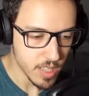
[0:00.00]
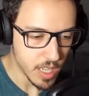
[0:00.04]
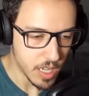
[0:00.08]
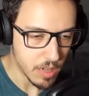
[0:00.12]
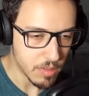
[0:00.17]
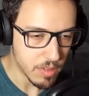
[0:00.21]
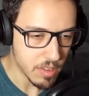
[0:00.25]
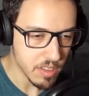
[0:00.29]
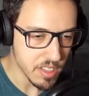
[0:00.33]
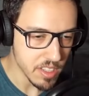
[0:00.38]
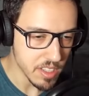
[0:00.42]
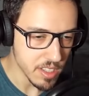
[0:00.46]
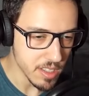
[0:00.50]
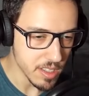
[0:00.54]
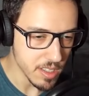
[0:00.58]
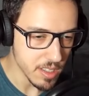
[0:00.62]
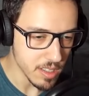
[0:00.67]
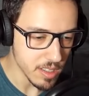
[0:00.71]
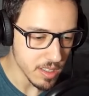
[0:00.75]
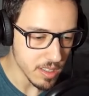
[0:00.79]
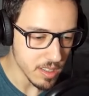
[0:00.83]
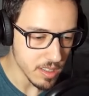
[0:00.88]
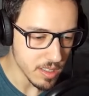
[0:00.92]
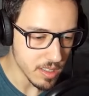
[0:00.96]
I wanna
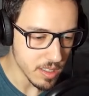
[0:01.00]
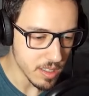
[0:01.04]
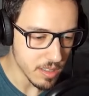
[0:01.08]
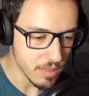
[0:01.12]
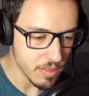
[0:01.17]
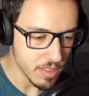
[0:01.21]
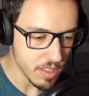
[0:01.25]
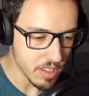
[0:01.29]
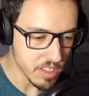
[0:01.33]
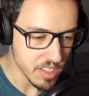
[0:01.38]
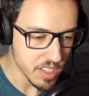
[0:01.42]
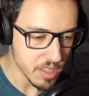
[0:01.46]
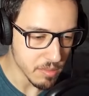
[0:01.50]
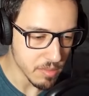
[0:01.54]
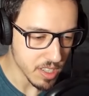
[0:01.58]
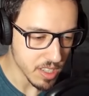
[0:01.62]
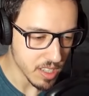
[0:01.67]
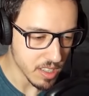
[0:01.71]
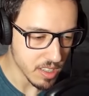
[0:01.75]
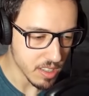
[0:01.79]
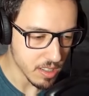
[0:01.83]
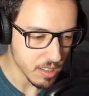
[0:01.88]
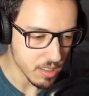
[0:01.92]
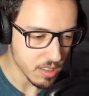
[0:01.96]
see if there's something
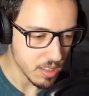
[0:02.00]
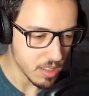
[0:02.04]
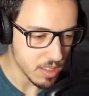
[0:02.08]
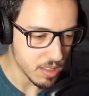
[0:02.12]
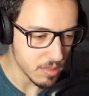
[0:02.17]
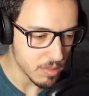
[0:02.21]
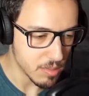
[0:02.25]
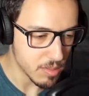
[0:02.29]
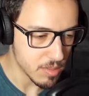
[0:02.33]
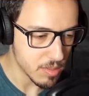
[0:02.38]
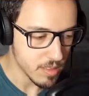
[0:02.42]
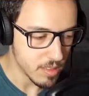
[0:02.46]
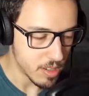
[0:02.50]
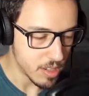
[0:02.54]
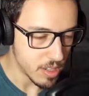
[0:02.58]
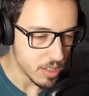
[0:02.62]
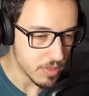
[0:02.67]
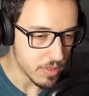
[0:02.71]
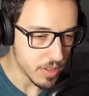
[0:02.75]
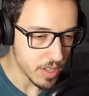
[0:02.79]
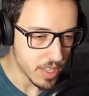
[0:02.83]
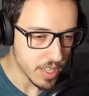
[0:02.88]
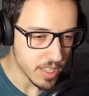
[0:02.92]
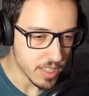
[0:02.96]
at the club, or
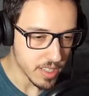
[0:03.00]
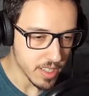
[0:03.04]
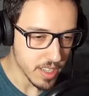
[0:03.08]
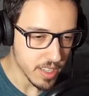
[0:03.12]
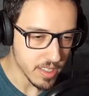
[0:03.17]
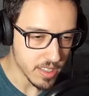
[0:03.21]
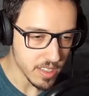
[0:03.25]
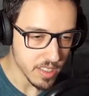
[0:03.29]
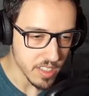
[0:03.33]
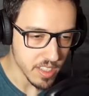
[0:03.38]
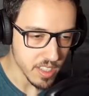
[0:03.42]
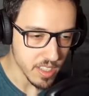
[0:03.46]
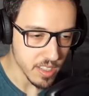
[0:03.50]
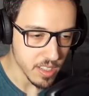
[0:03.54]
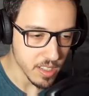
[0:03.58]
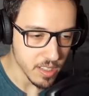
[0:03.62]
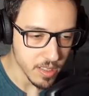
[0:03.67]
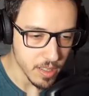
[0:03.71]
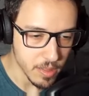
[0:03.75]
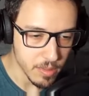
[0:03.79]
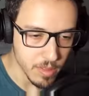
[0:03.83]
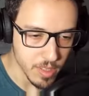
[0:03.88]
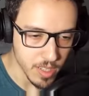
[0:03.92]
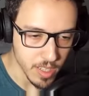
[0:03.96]
if I can get inside the
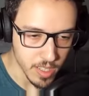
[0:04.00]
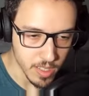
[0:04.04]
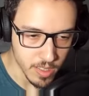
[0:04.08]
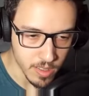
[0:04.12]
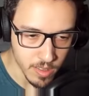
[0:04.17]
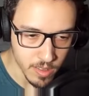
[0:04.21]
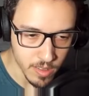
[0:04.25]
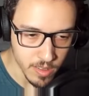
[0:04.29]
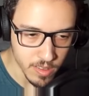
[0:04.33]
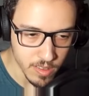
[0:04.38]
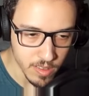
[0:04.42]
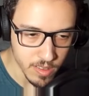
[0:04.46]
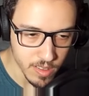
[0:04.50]
club again.